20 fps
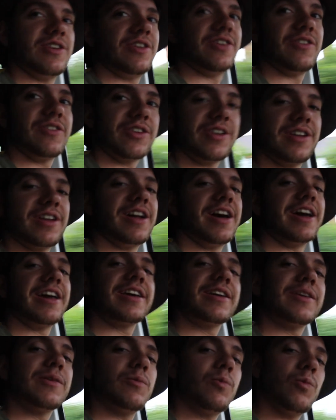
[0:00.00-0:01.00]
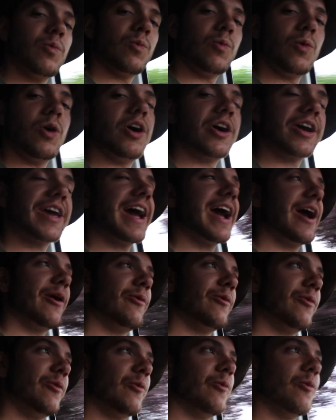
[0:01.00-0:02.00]
You've got to like work
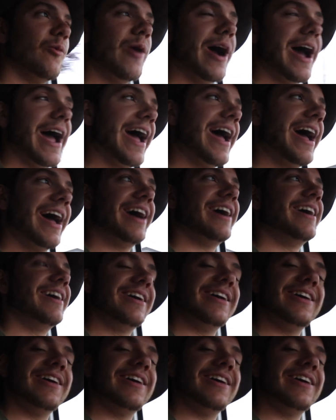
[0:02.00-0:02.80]
out where